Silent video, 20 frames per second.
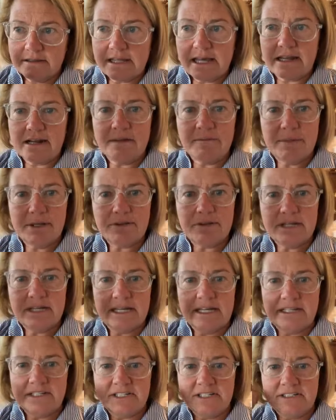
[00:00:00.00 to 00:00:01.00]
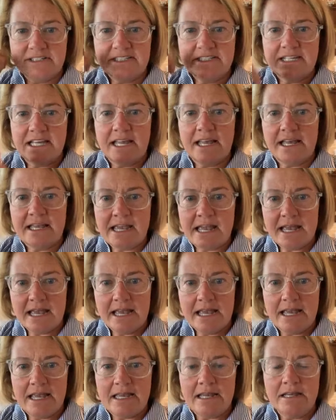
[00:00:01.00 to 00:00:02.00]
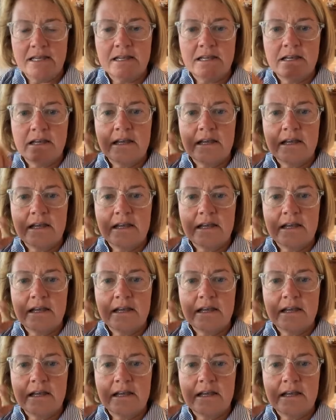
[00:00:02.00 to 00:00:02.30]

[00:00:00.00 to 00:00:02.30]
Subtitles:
that ability to say, hey,